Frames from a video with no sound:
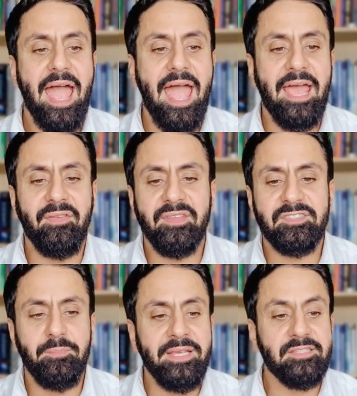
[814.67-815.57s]
And
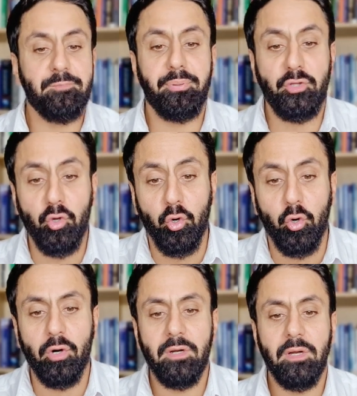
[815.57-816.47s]
this means
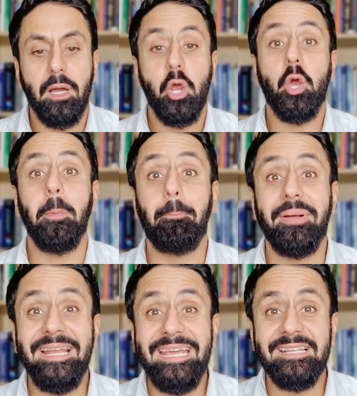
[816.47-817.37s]
pure,
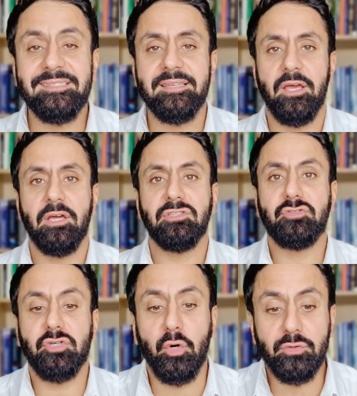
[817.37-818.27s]
complete,
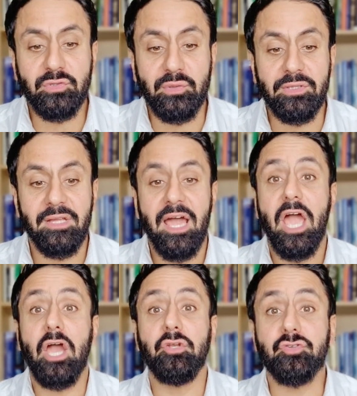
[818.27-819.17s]
total,
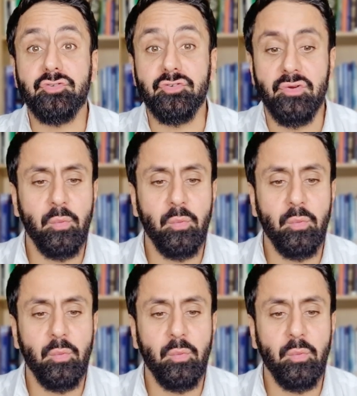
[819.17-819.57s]
and true.